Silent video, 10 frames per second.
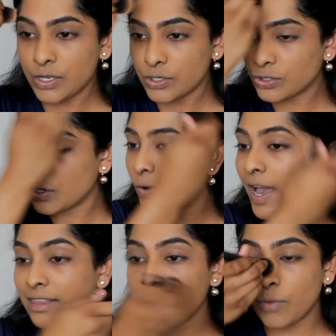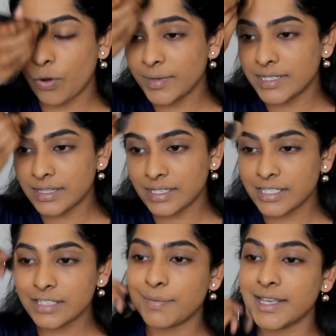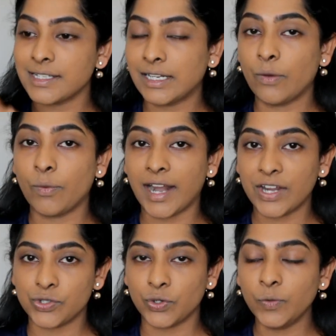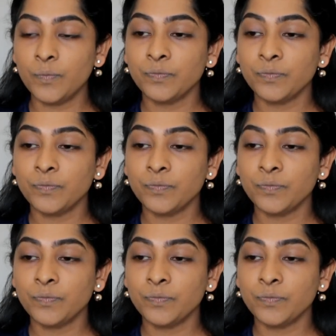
So at the moment, this is basically what I do.